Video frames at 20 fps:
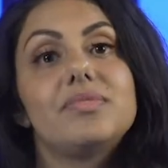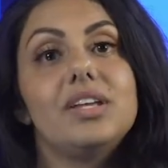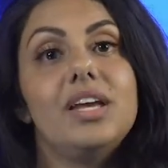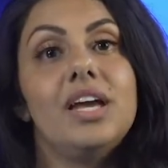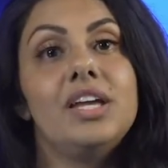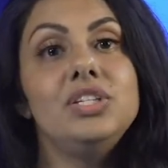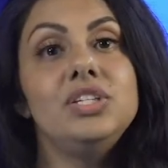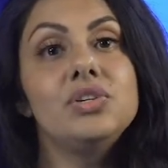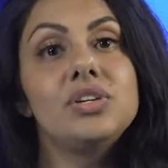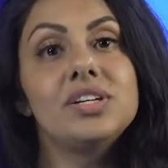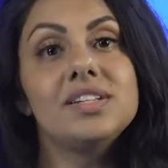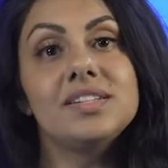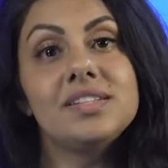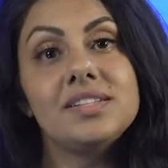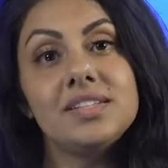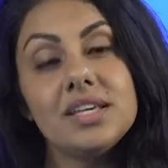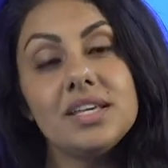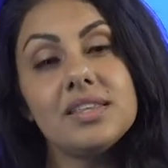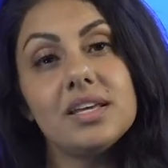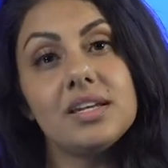And you can
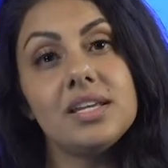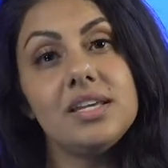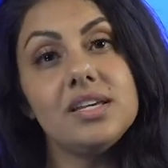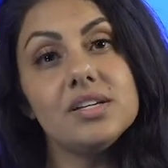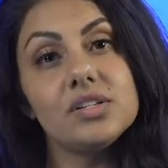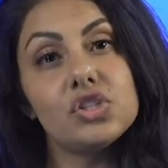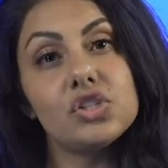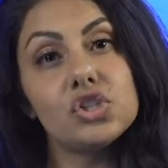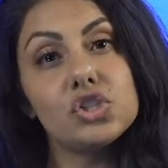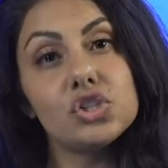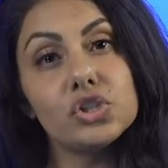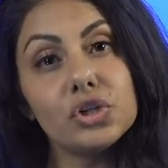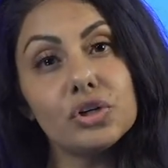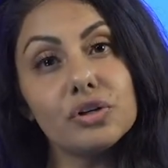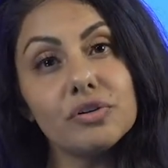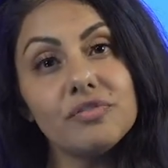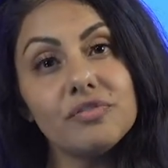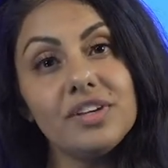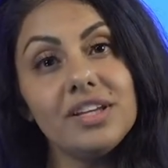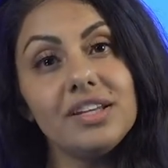see that he is
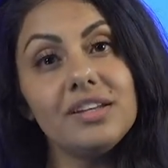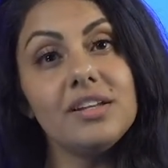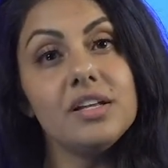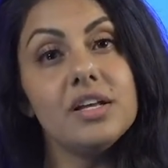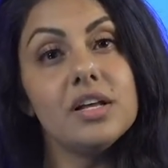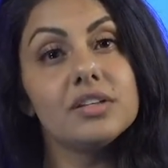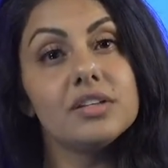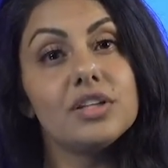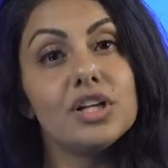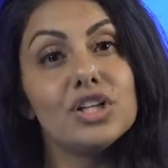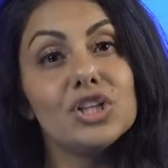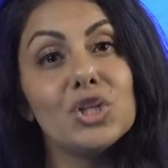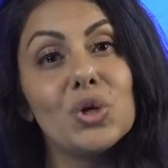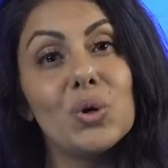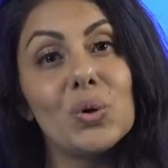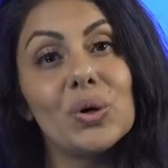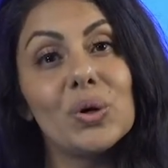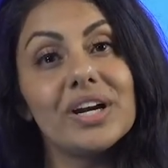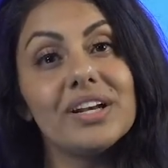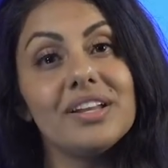serving the
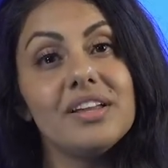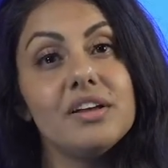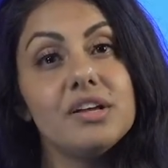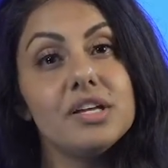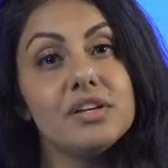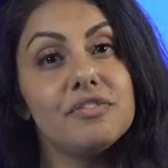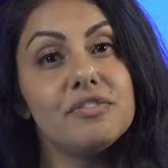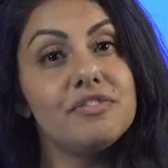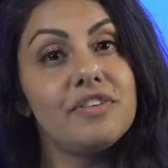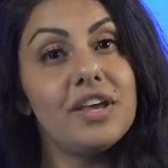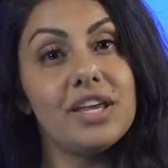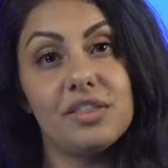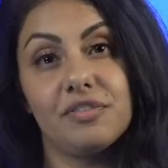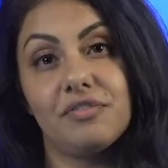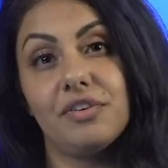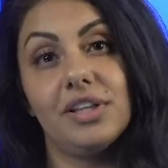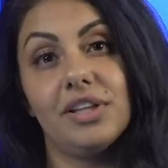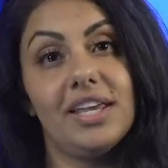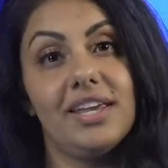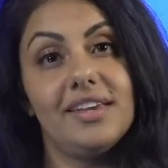Lord
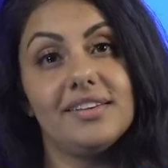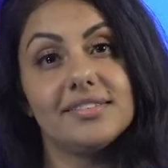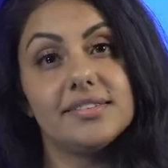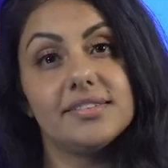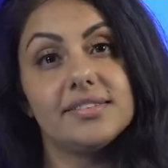faithfully